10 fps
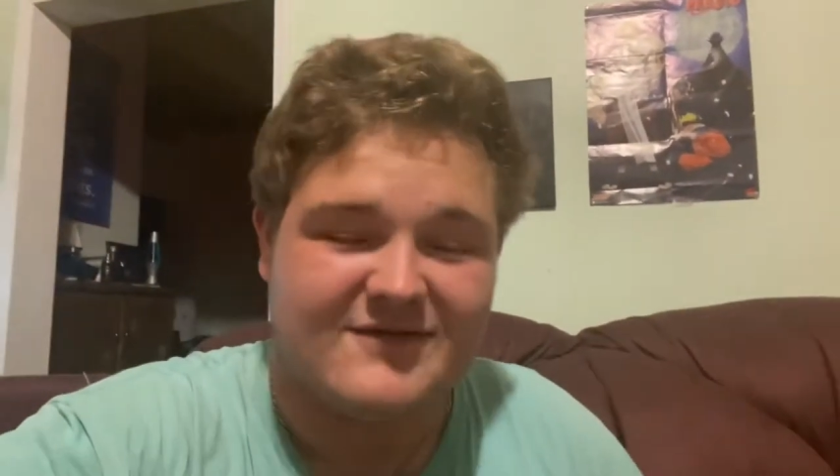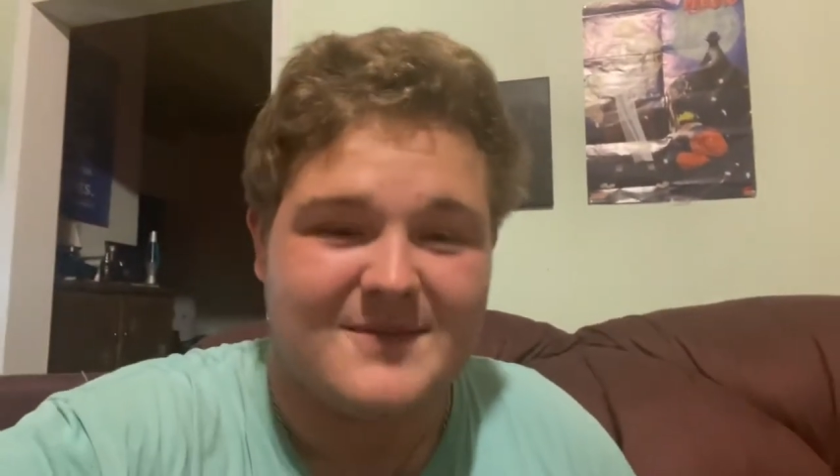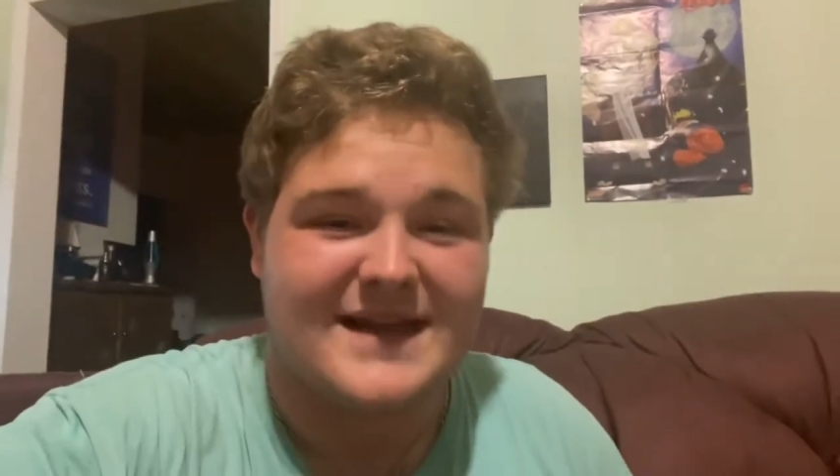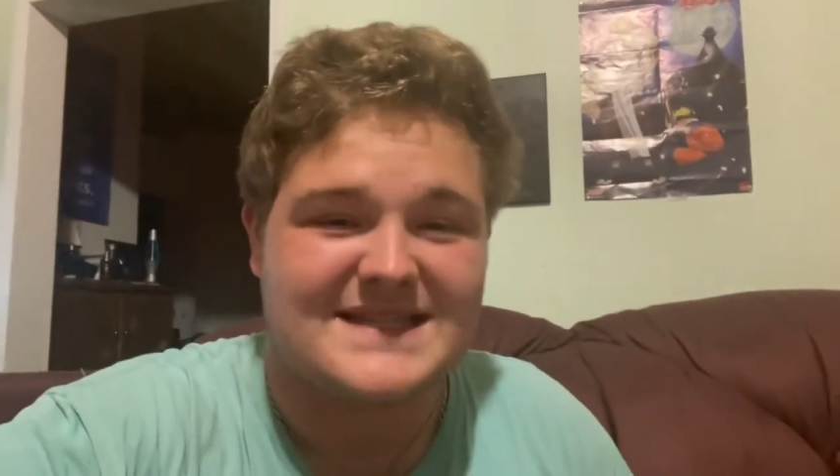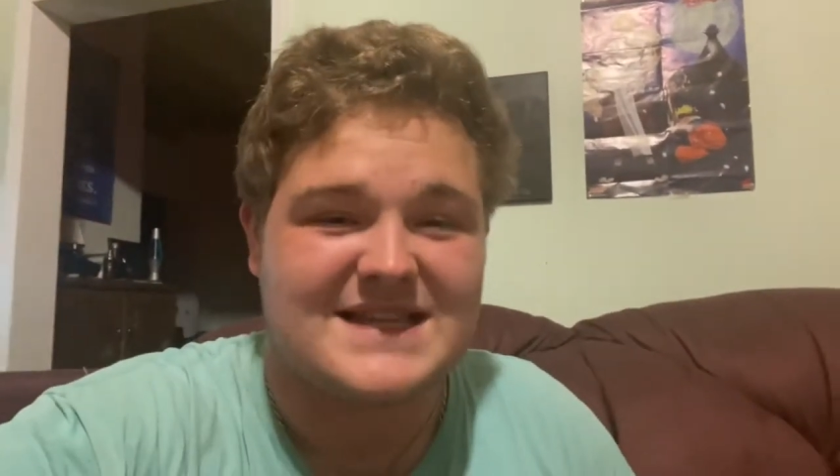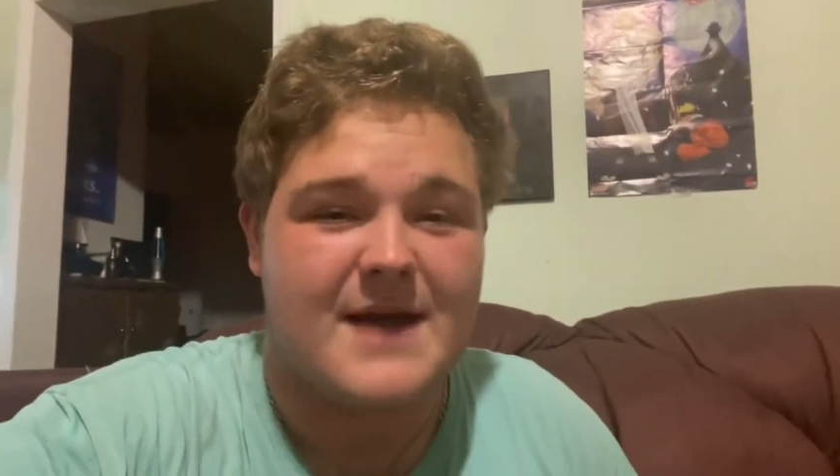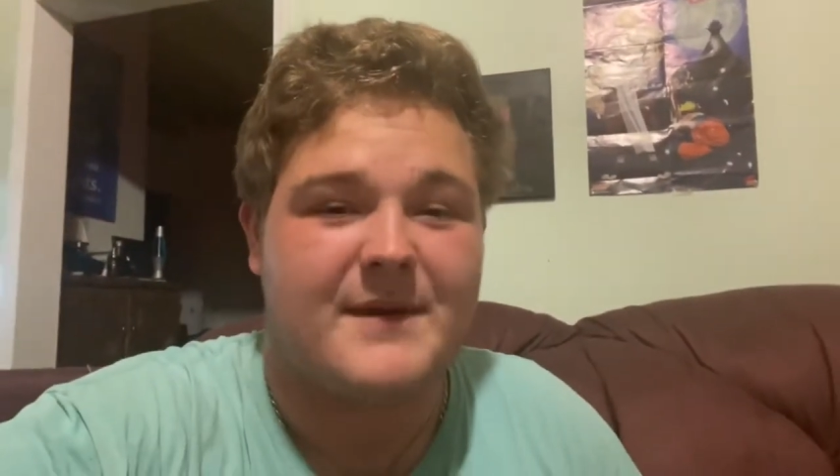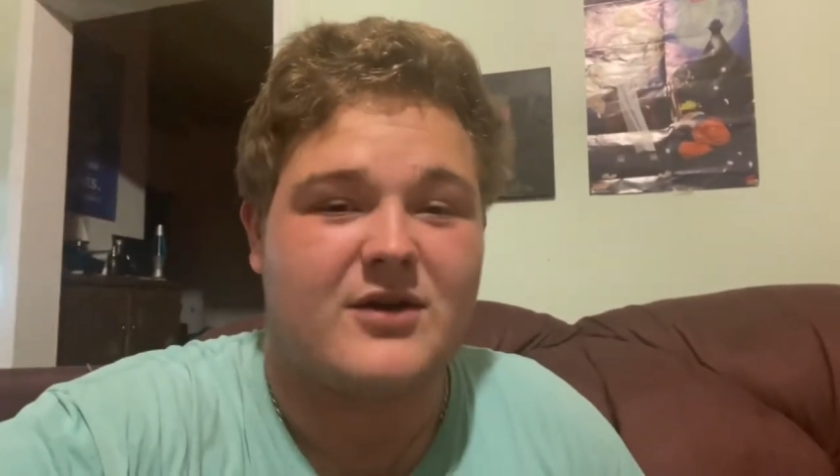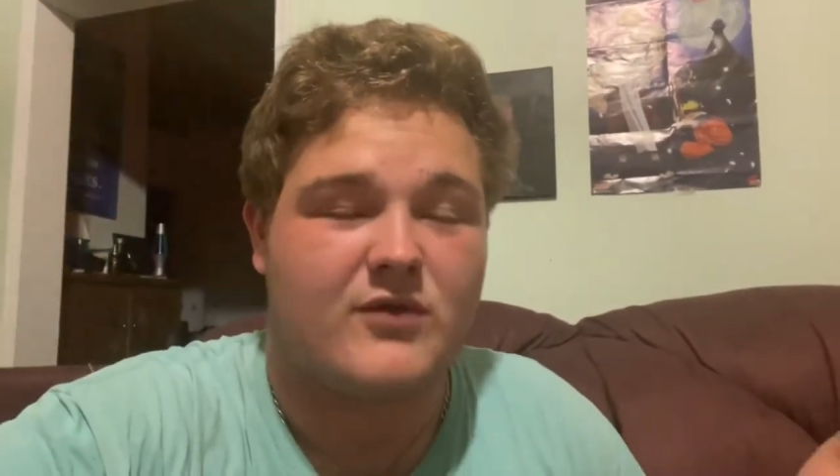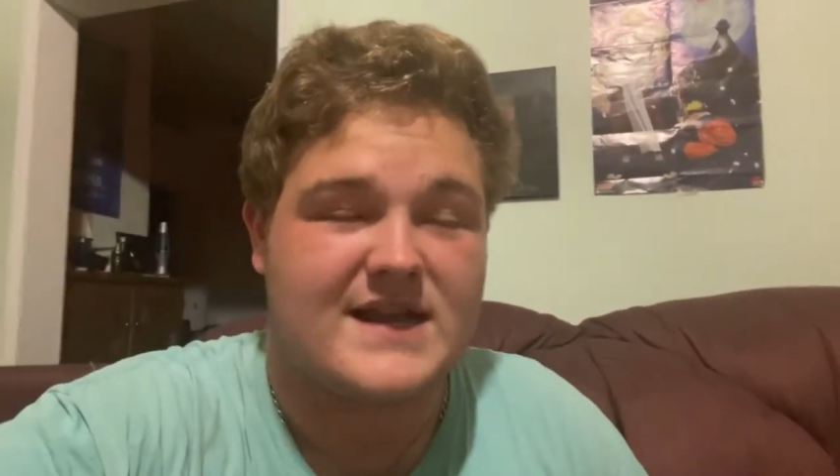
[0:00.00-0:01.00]
to make a stop
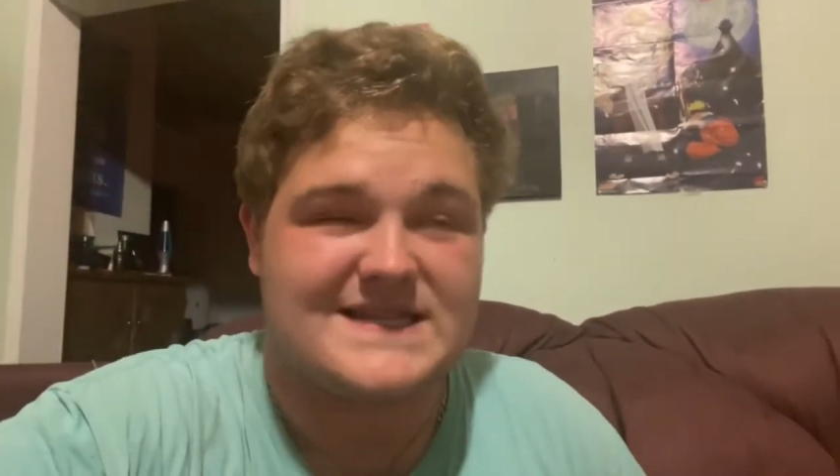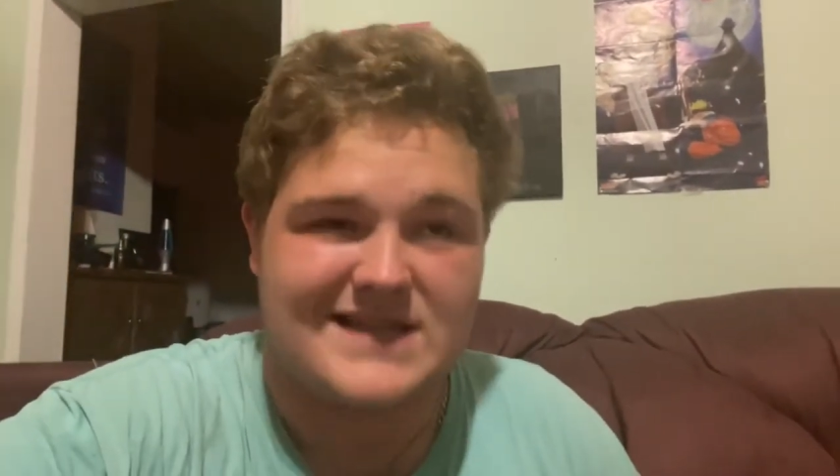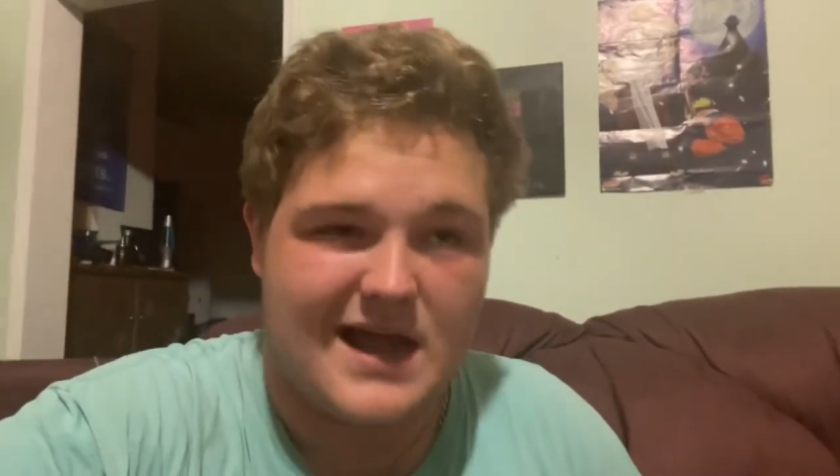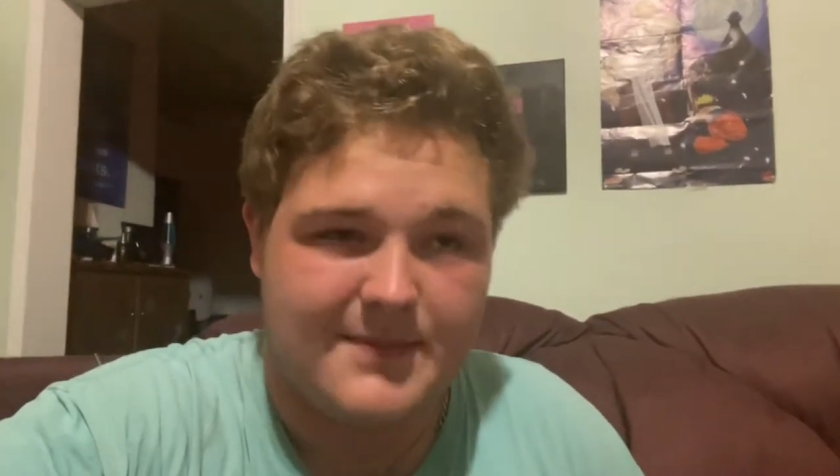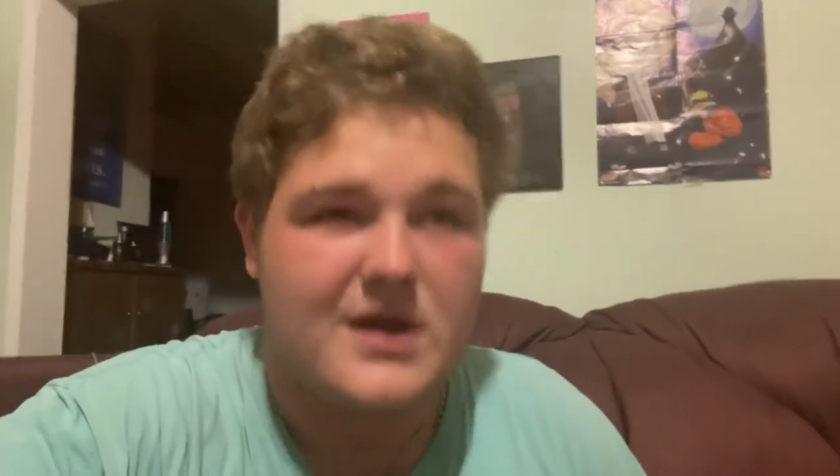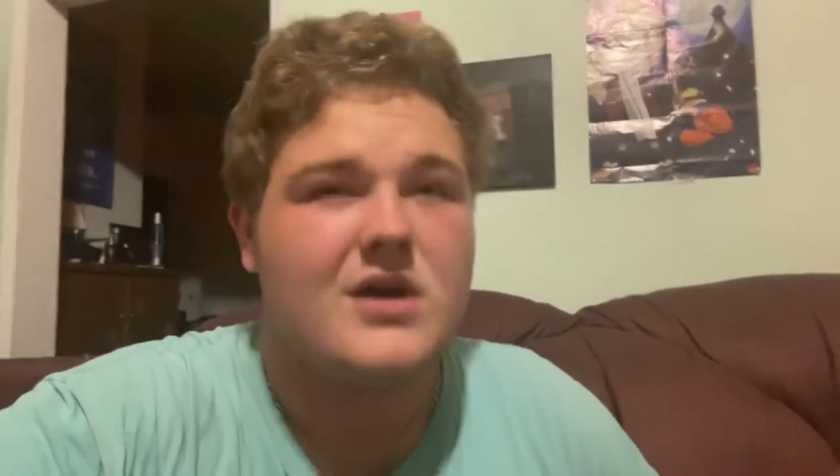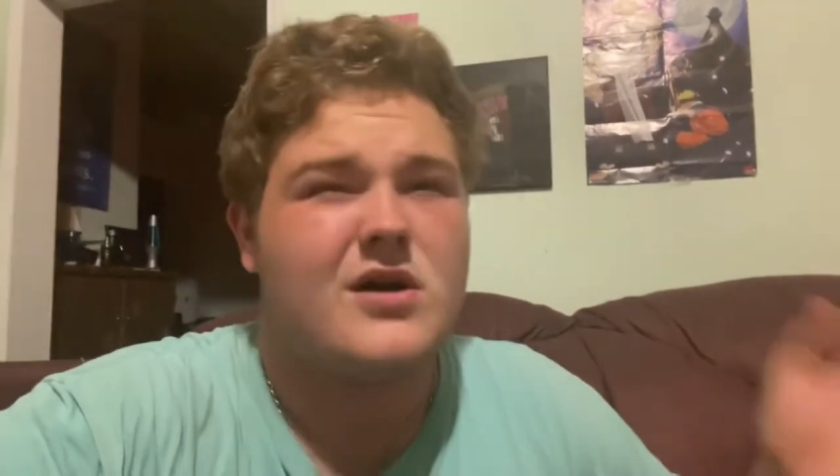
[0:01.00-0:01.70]
at a rest stop,